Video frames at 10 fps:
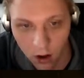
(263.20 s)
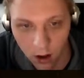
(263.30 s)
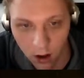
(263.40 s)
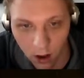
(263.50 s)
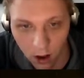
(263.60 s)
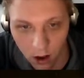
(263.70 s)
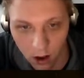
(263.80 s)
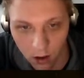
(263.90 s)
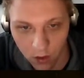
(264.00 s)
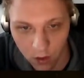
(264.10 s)

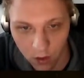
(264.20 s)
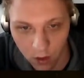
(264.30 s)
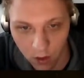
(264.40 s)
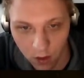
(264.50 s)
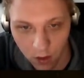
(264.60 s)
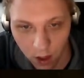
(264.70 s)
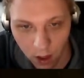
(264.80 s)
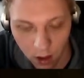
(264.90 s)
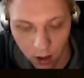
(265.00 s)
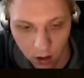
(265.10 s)
And yeah,
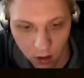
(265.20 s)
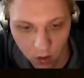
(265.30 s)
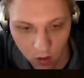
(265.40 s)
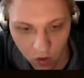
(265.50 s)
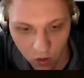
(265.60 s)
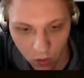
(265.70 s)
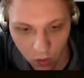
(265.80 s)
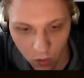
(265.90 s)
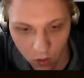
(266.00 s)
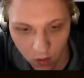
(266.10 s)

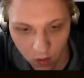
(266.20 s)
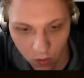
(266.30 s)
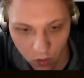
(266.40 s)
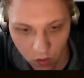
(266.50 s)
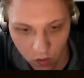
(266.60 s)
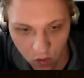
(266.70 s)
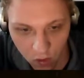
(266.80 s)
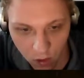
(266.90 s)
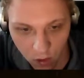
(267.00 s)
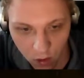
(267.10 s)
so that's what's
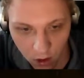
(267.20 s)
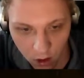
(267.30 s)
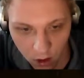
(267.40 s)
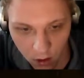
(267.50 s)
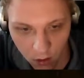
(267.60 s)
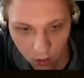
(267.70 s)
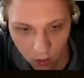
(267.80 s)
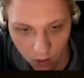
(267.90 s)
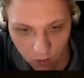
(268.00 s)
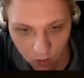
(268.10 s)
going on here. You don't
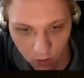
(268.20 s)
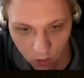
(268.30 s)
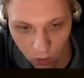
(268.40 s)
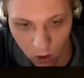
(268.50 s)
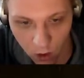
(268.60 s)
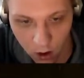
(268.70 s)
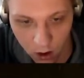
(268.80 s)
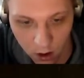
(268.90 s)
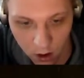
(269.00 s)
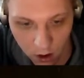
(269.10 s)
have to
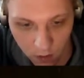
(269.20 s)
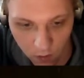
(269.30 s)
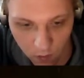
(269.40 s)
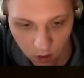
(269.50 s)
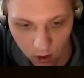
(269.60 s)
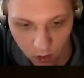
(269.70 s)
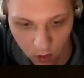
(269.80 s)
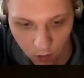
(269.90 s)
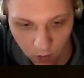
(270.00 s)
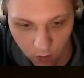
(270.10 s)
tangle
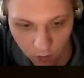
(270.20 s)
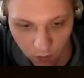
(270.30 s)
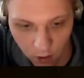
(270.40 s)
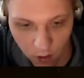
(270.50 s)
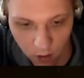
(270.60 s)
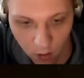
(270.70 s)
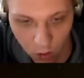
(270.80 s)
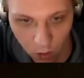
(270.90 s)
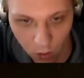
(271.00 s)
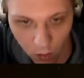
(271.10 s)
around with everything. I'll show
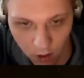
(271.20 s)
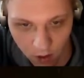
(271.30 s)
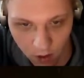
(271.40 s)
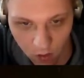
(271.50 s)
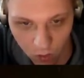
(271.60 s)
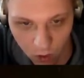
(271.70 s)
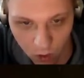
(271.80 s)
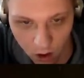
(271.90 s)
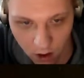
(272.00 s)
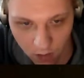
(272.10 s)
you ODS as
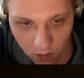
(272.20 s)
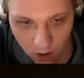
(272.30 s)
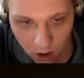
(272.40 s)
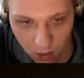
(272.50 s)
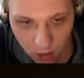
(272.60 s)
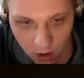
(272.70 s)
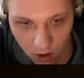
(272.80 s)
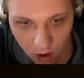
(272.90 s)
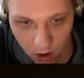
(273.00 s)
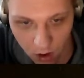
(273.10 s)
well. I have enabled the
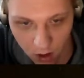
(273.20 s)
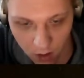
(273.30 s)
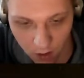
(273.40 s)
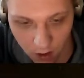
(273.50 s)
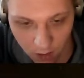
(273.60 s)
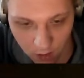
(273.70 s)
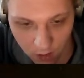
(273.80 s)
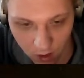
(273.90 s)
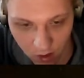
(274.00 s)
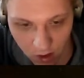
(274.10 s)
log and left it
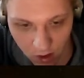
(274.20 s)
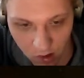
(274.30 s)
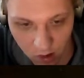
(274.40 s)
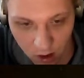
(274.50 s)
as is.